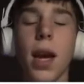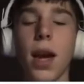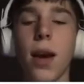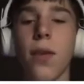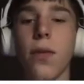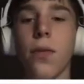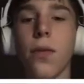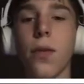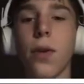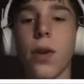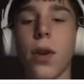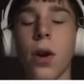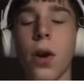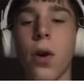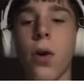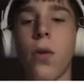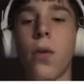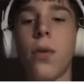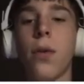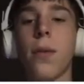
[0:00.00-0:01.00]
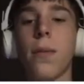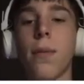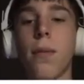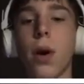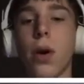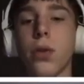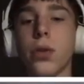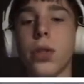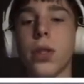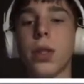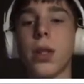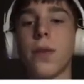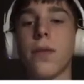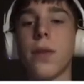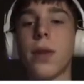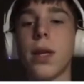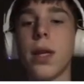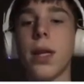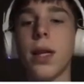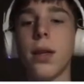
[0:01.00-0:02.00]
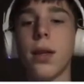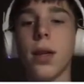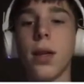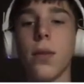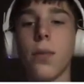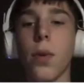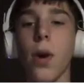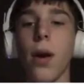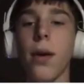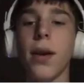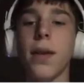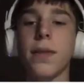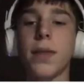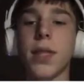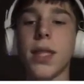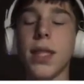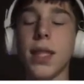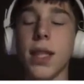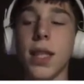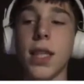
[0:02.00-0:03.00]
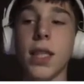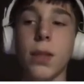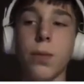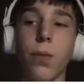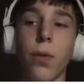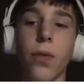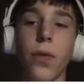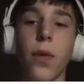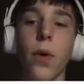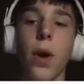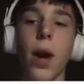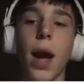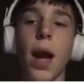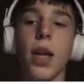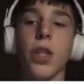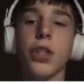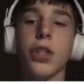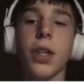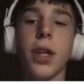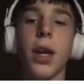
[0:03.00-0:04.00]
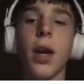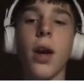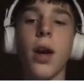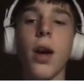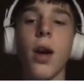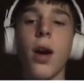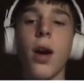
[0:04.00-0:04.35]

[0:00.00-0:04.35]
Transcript: have known most of the, you probably have seen this before, actually.